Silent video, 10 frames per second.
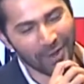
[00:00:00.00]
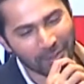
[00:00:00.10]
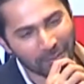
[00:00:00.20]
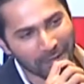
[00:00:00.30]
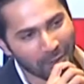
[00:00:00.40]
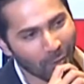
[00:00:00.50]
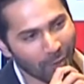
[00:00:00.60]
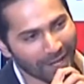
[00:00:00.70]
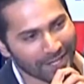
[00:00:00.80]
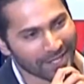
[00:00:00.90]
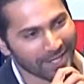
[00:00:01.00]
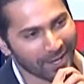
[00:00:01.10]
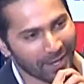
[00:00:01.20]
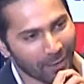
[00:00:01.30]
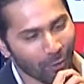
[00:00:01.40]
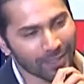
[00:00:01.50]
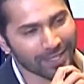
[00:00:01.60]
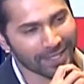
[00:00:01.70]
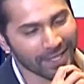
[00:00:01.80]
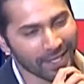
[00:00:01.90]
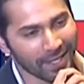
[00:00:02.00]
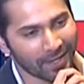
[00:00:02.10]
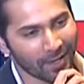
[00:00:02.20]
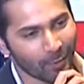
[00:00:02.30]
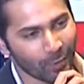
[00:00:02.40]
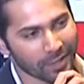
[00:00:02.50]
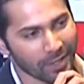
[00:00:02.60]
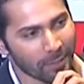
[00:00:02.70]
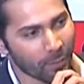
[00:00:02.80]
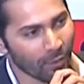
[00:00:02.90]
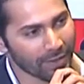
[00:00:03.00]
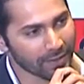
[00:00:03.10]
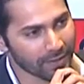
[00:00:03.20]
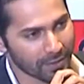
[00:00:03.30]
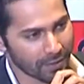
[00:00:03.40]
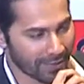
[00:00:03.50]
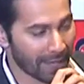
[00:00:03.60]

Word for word: That was pretty cool, actually. That that whole scene uh, was uh, improvised.